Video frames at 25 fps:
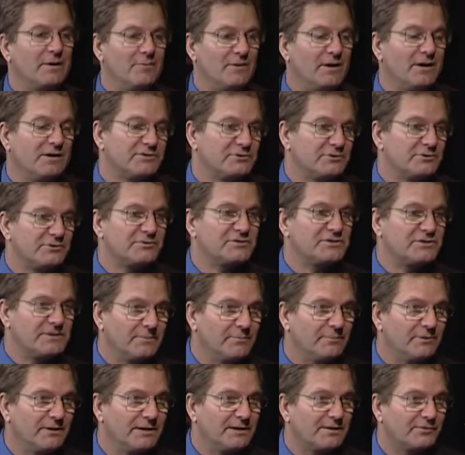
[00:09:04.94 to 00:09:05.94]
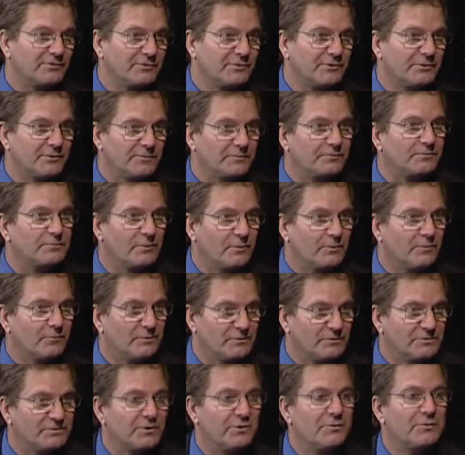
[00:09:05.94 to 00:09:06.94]
amongst your siblings, or, or oh,
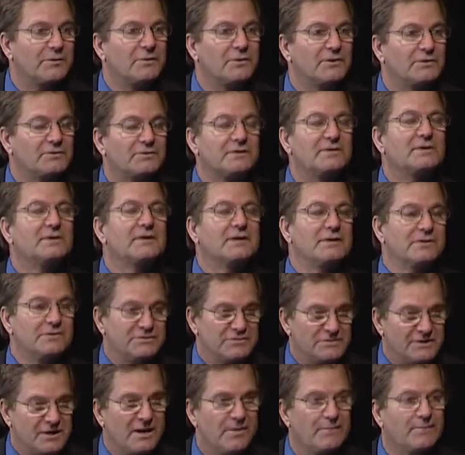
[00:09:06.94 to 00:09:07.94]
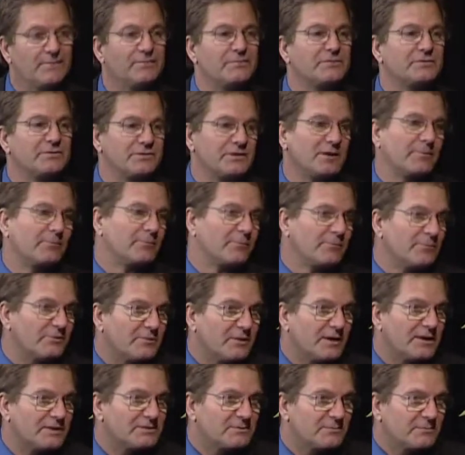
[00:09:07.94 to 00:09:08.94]
so there is some some
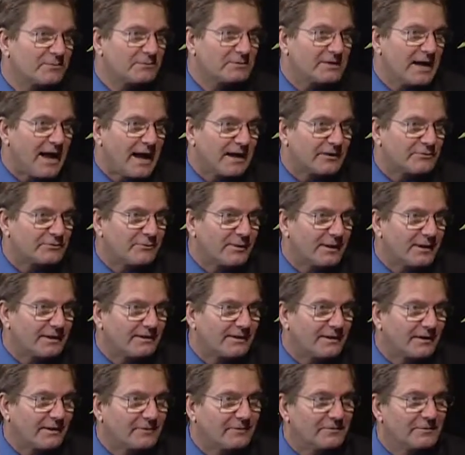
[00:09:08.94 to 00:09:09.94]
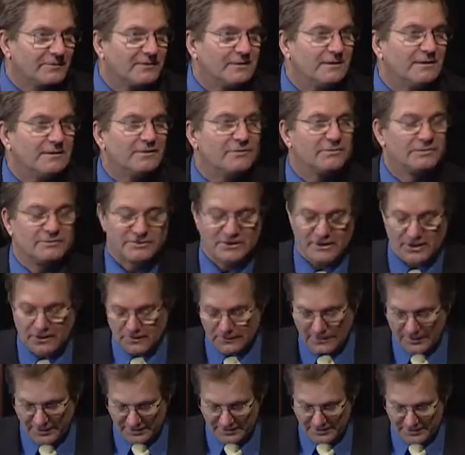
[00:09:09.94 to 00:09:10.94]
you get some tax credit there. Correct.
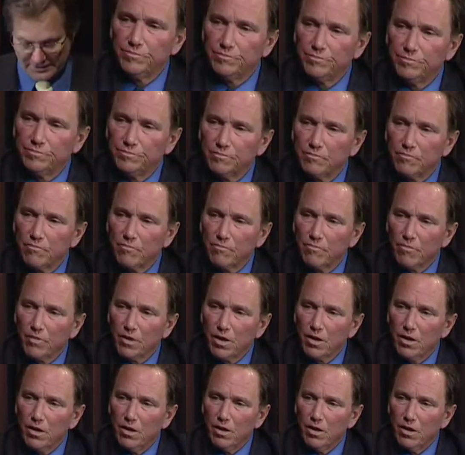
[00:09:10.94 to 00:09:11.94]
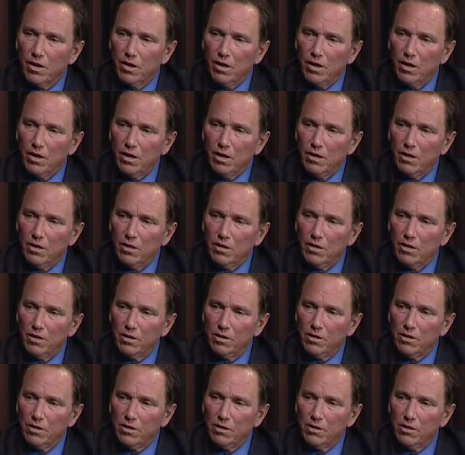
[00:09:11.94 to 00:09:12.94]
So there you go. So those are those are some of the
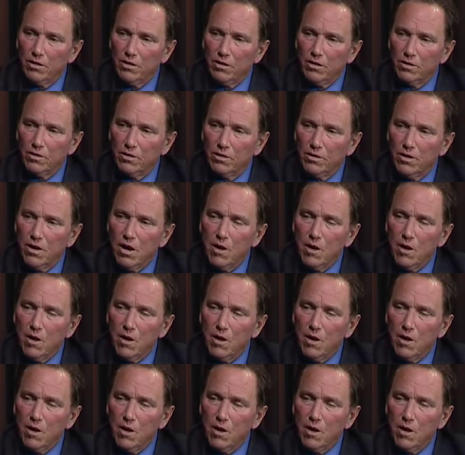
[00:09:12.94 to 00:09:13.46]
ways you can do it.